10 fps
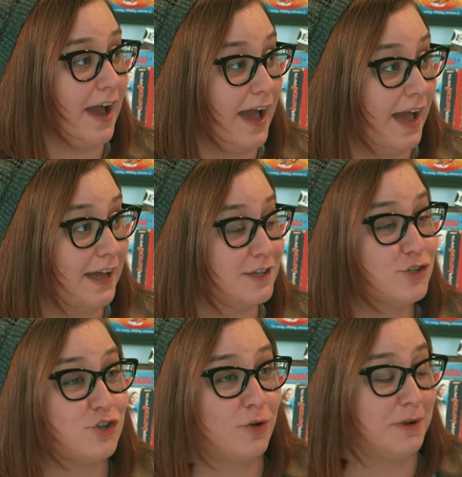had
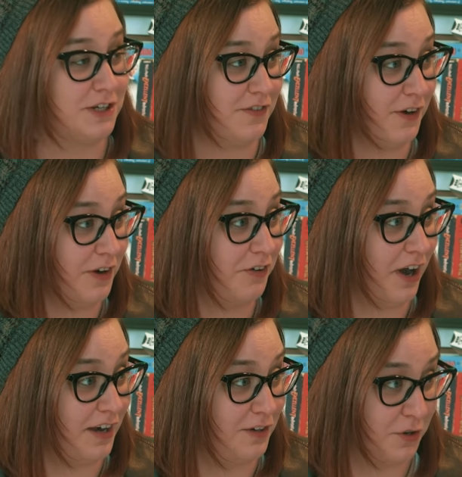so much fun on a
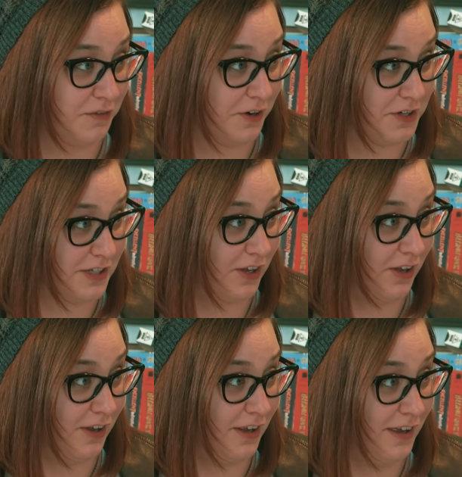ride in
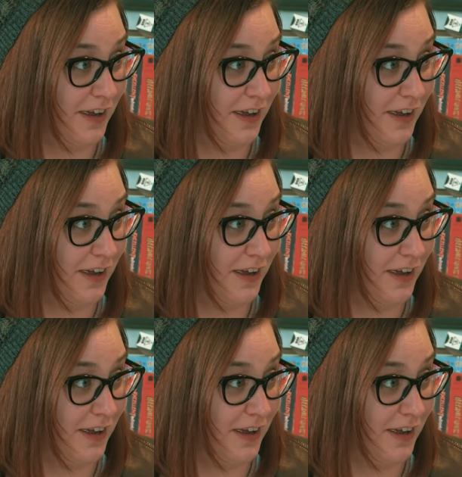Universal. Than